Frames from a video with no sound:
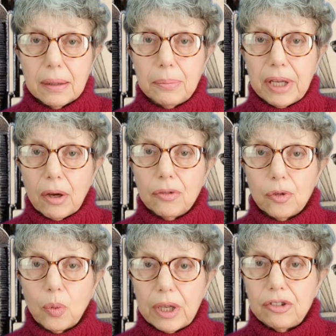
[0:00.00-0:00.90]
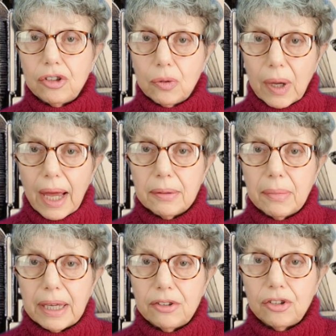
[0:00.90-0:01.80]
beyond which you can
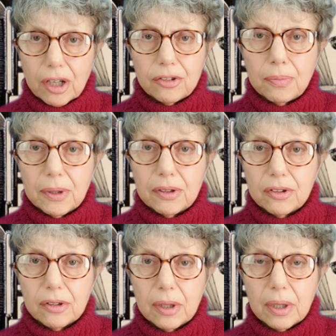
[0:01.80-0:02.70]
make judgments.